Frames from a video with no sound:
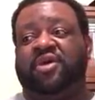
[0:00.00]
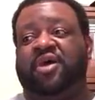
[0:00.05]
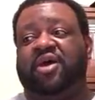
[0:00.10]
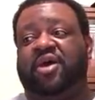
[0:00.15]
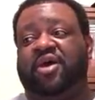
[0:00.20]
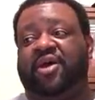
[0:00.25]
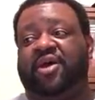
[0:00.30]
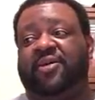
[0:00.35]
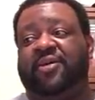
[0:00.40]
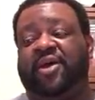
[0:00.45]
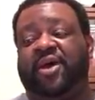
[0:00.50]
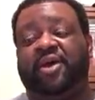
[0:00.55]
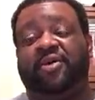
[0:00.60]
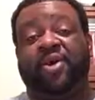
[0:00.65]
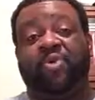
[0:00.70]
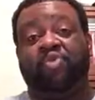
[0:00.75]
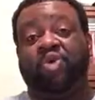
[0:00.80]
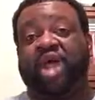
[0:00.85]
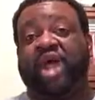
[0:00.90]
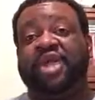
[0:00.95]

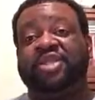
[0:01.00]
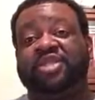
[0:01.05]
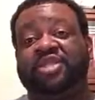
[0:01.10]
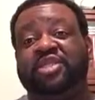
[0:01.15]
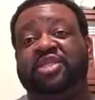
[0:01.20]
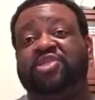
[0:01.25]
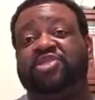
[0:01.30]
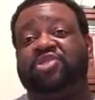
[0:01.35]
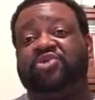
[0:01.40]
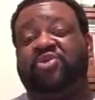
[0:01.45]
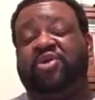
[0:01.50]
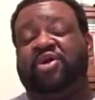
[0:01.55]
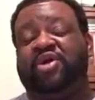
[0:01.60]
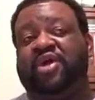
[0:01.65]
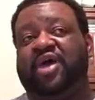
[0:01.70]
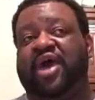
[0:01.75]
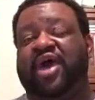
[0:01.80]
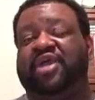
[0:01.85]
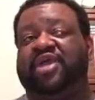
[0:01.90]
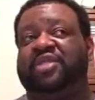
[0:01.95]
While I did
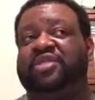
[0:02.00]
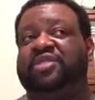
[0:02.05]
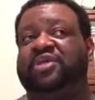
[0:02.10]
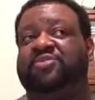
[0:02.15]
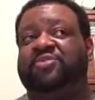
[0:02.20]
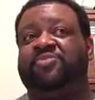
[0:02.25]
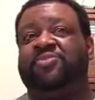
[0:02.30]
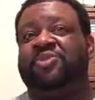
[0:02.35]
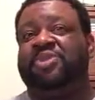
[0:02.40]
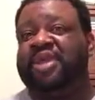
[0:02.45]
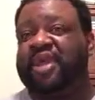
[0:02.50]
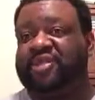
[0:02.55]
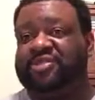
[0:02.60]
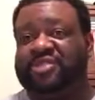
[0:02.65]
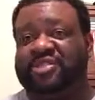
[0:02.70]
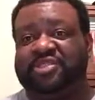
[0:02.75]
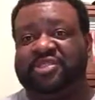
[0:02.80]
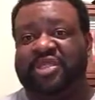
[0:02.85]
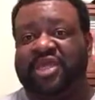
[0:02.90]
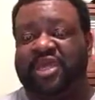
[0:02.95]
enjoy, I can never pronounce
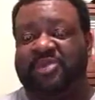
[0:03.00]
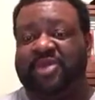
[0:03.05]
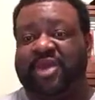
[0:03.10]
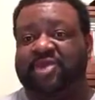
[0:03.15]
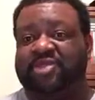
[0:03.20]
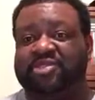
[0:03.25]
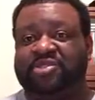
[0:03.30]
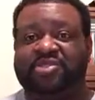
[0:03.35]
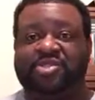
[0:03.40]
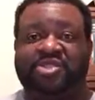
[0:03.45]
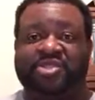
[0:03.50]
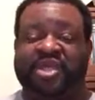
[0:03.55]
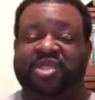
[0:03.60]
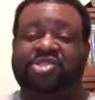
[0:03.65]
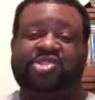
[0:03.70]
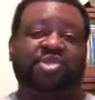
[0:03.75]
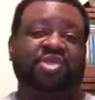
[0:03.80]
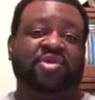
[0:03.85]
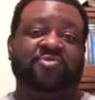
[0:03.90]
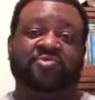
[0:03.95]
his name, I'll just say
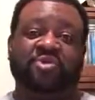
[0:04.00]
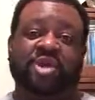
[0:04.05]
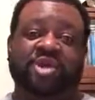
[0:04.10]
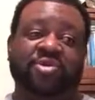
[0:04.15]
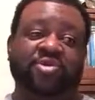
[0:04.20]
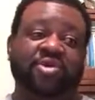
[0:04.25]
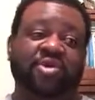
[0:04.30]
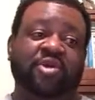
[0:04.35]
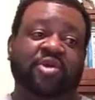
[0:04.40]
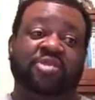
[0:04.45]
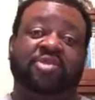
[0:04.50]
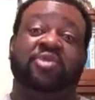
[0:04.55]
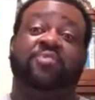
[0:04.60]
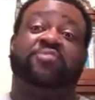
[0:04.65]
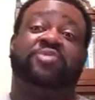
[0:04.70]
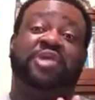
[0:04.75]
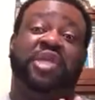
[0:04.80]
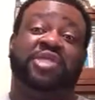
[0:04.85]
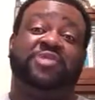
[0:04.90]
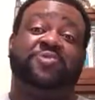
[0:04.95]
Chitwell. So
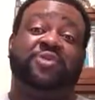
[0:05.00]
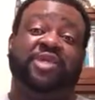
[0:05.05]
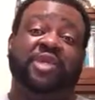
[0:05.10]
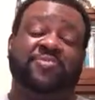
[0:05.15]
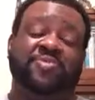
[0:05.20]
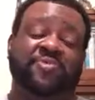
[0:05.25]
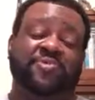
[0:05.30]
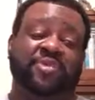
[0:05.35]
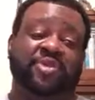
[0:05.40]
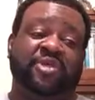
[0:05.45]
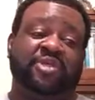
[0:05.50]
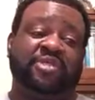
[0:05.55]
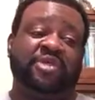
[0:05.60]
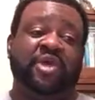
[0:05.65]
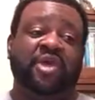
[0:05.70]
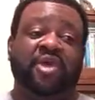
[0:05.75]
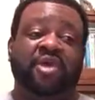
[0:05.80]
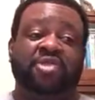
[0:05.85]
please forgive me for this.